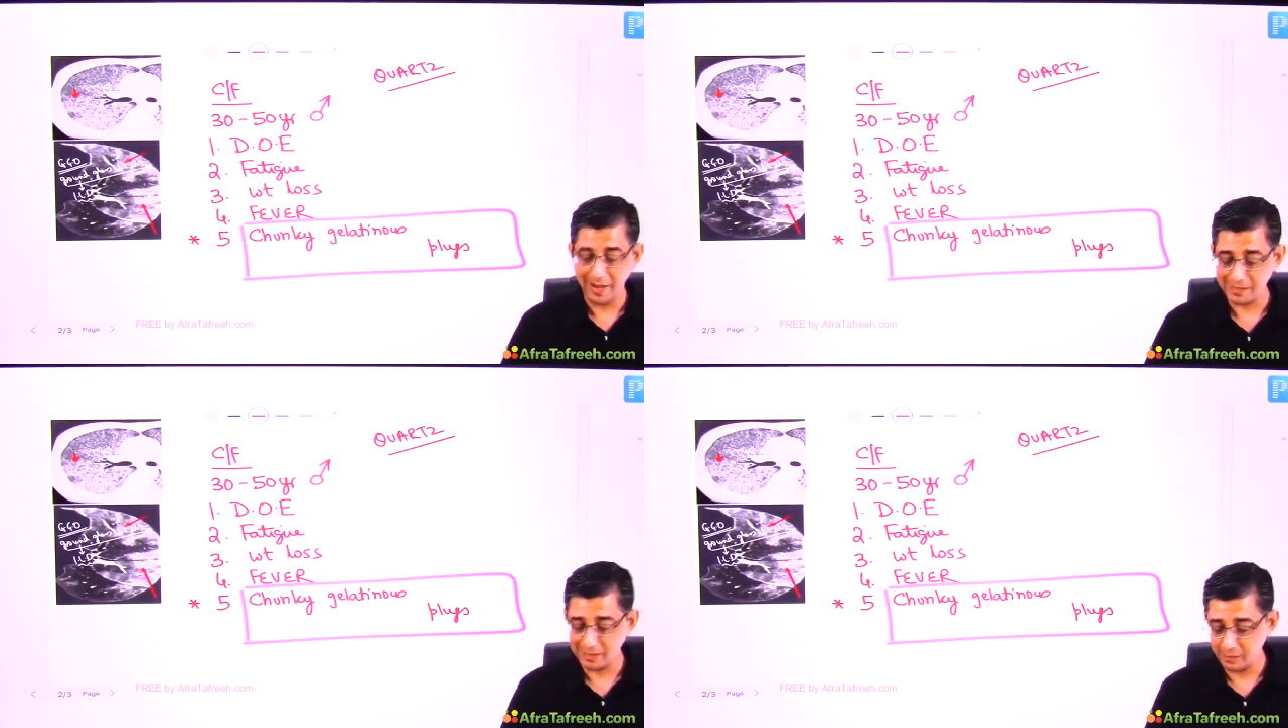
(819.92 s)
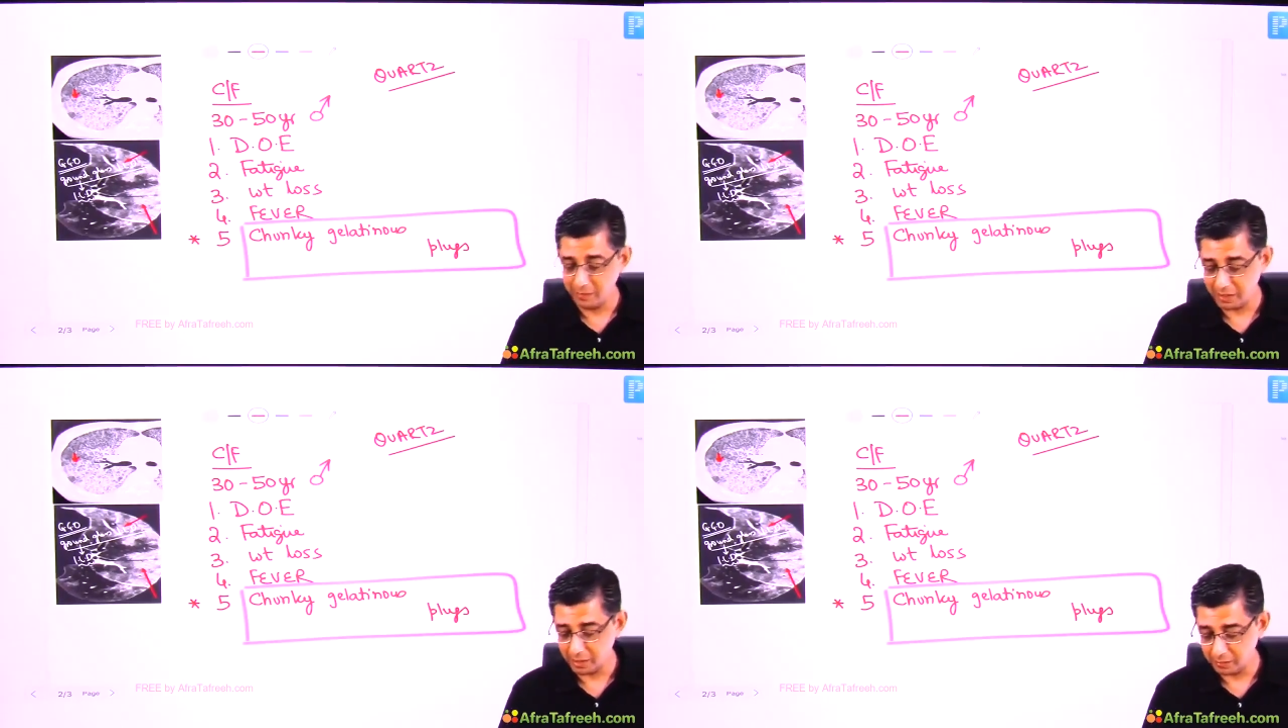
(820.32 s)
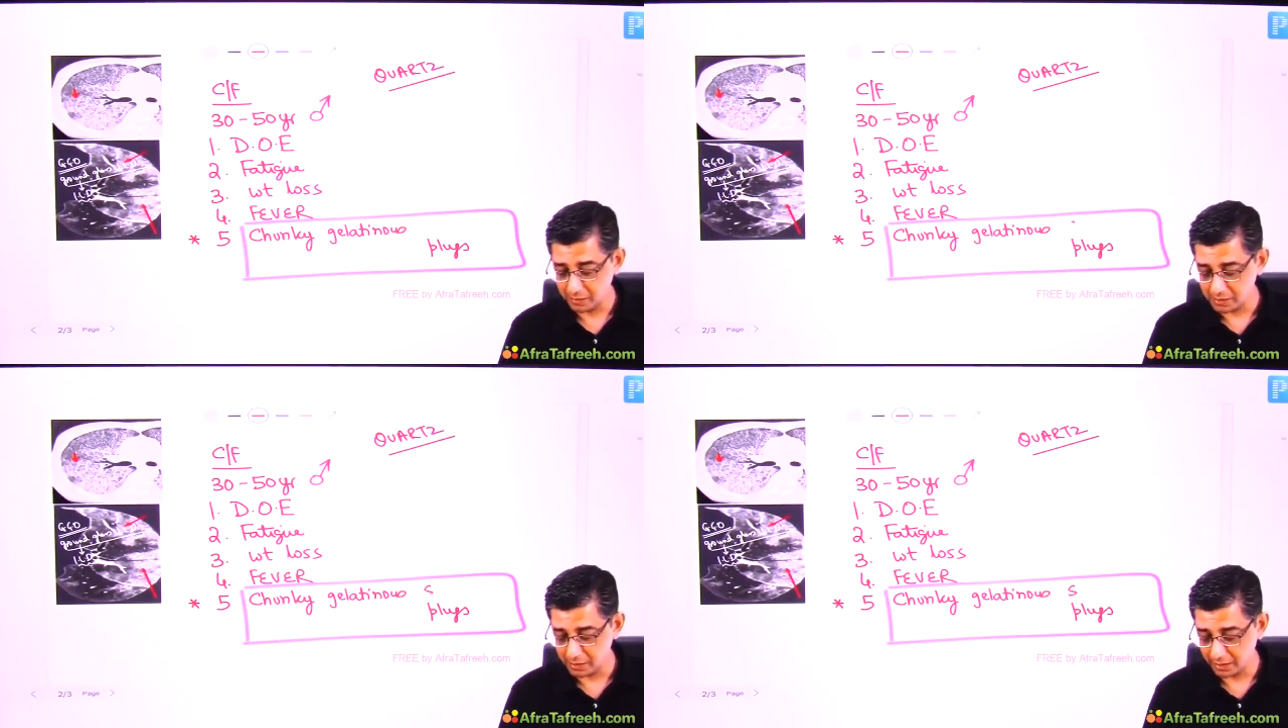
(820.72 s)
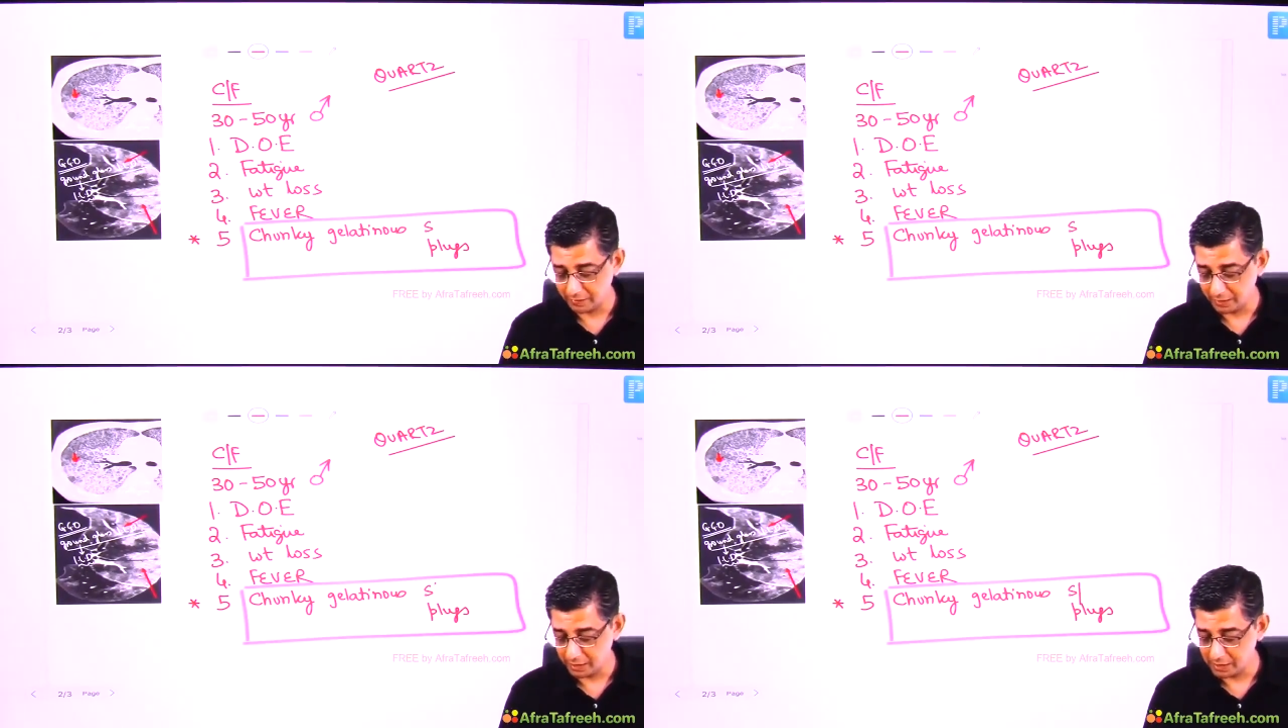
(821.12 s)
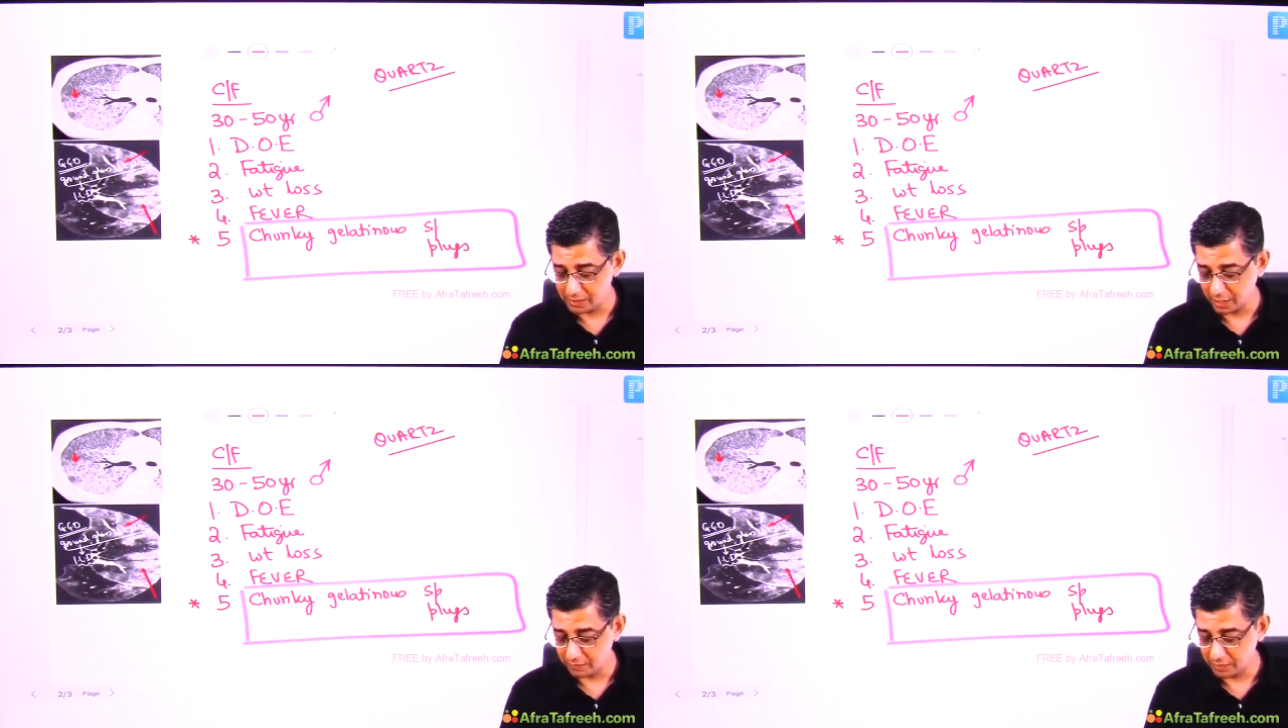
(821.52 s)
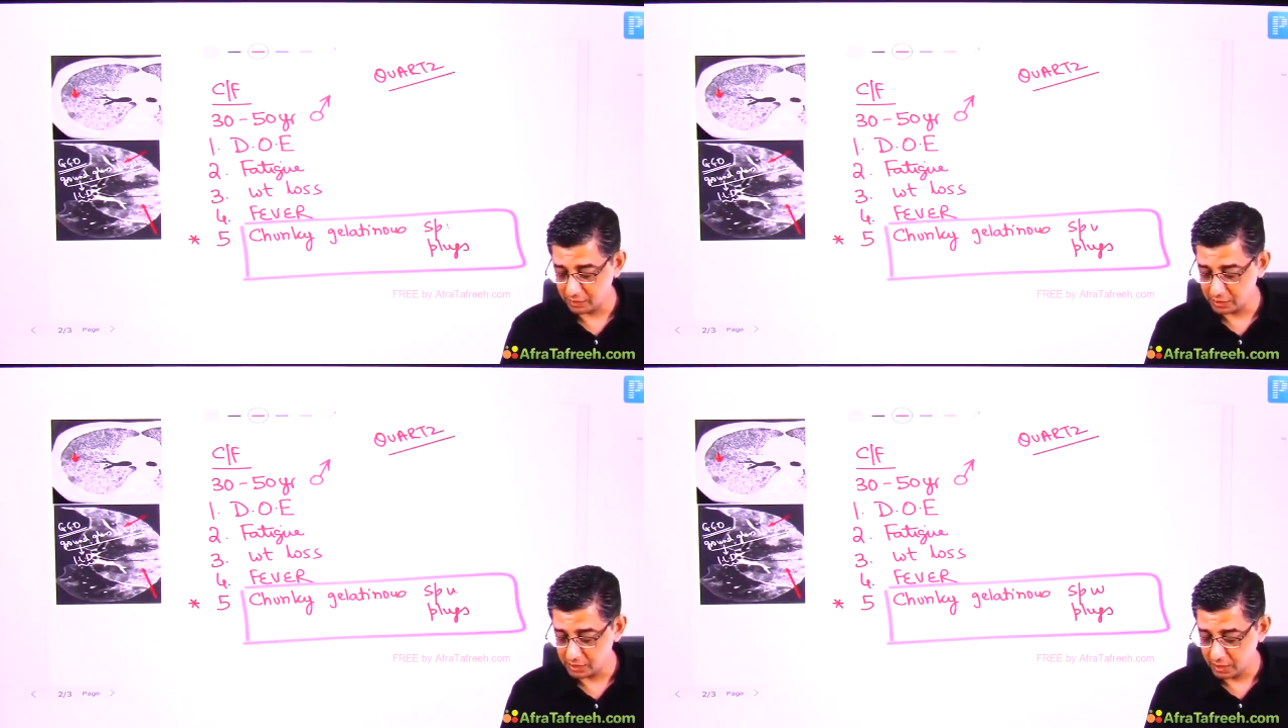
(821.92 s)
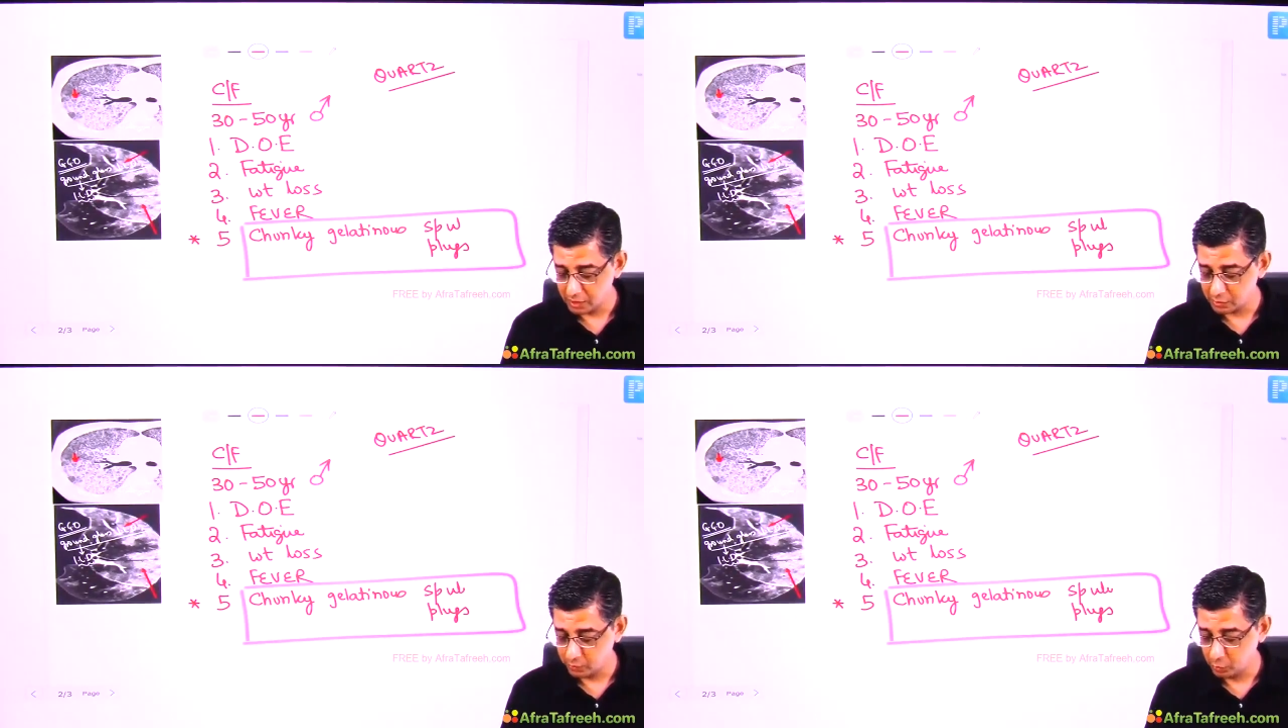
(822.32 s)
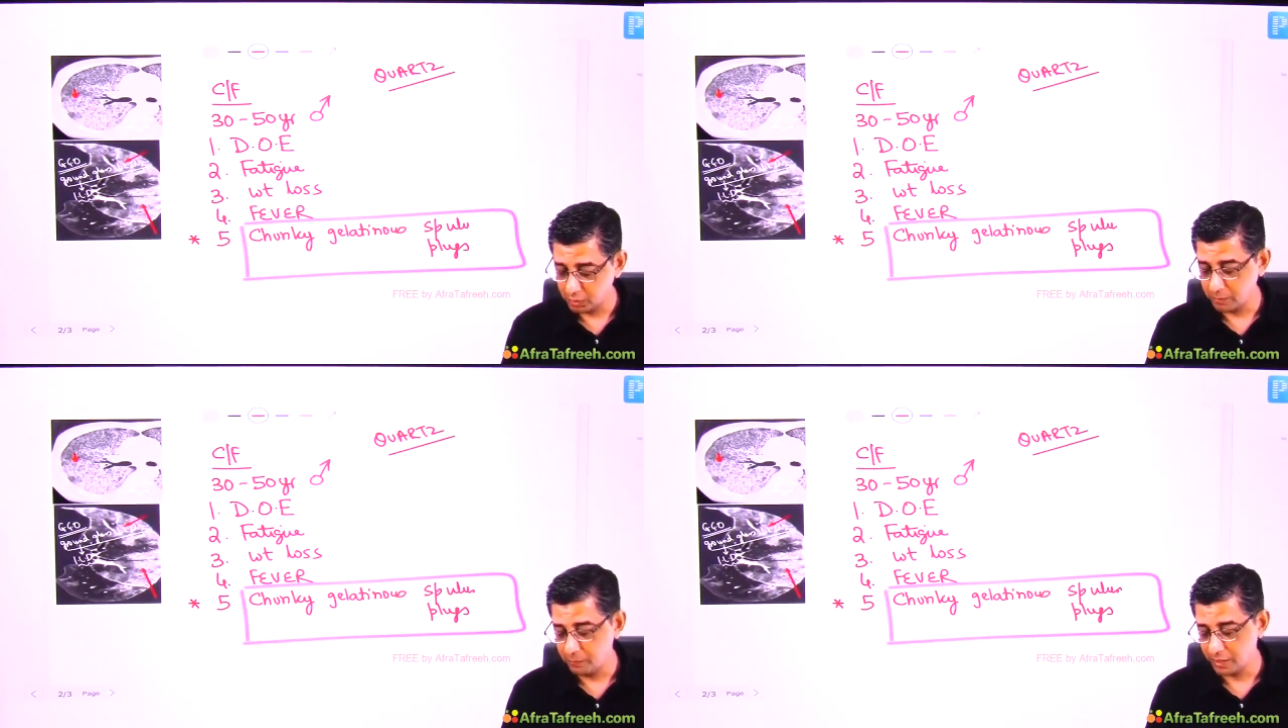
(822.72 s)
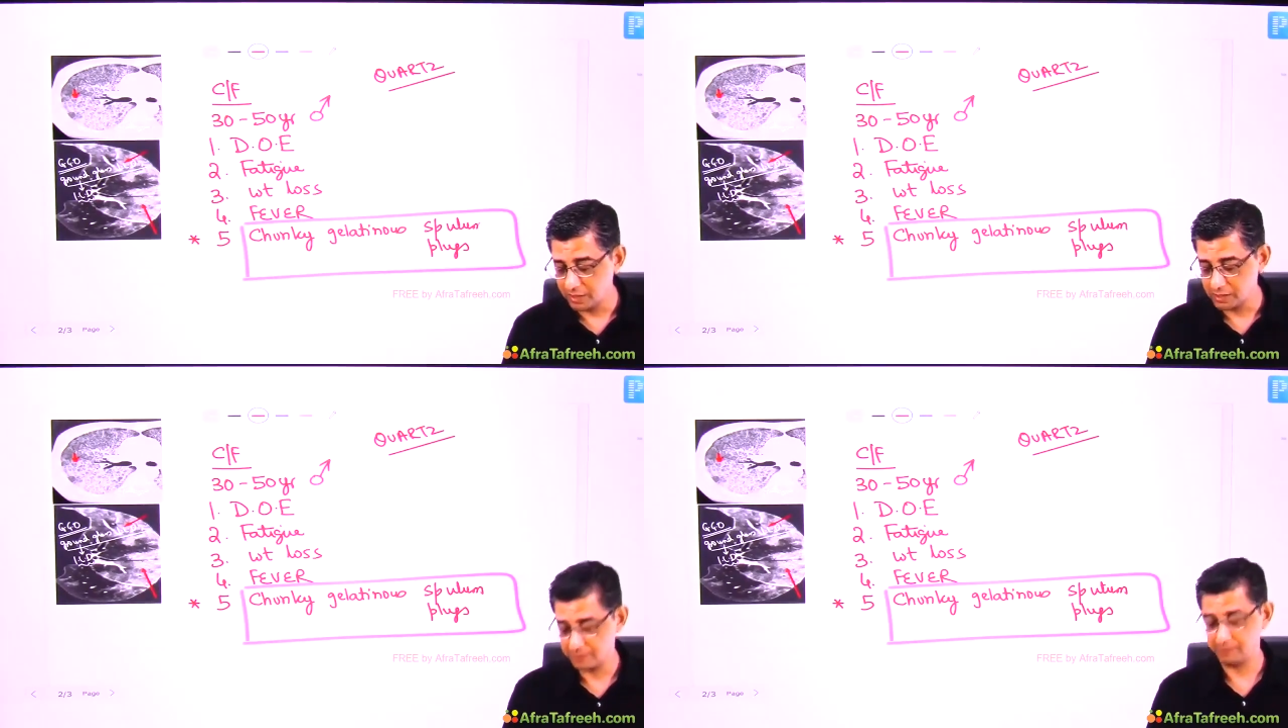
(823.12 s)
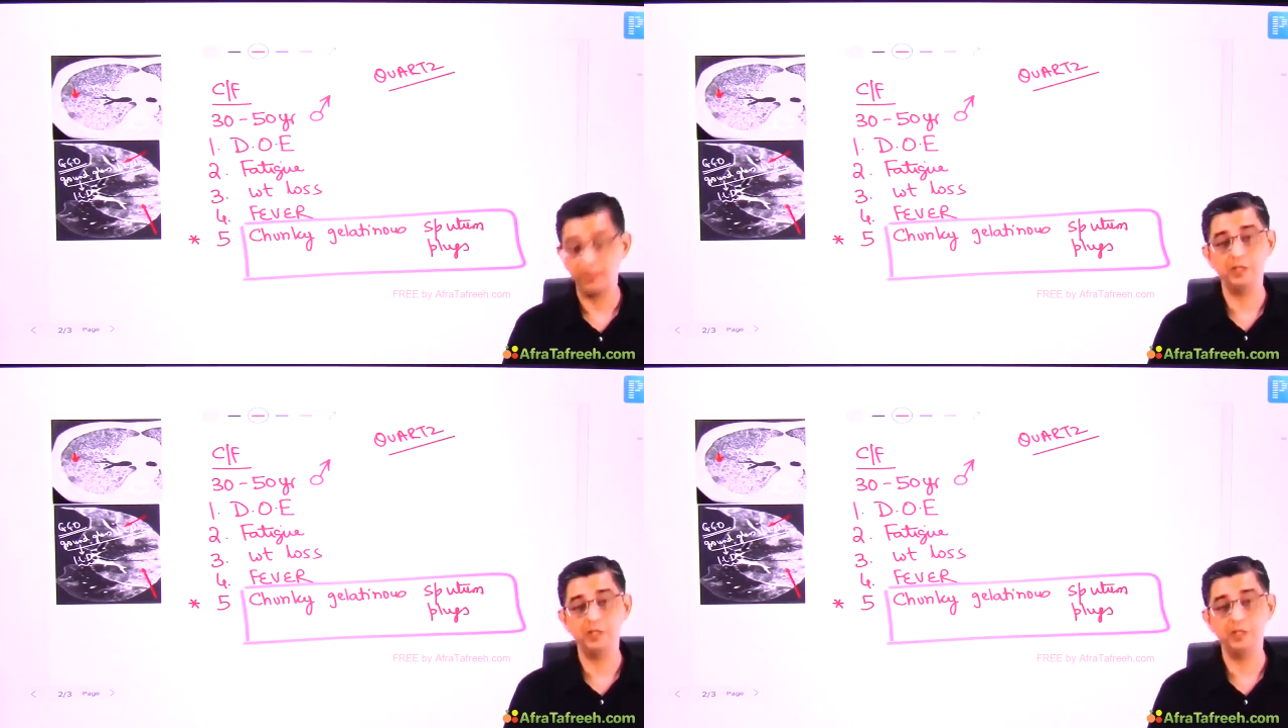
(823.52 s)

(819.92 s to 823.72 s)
asthmatic patient and then he's having this sputum plugs,